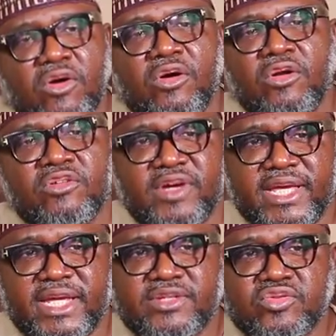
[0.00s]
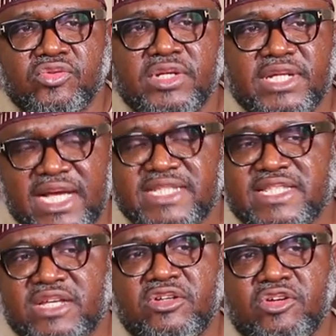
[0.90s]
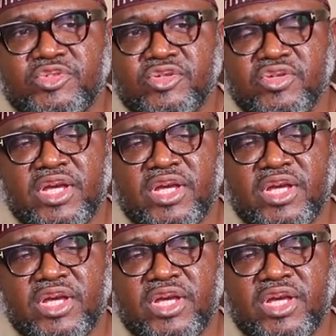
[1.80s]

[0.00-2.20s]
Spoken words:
all over again. So that's the second option.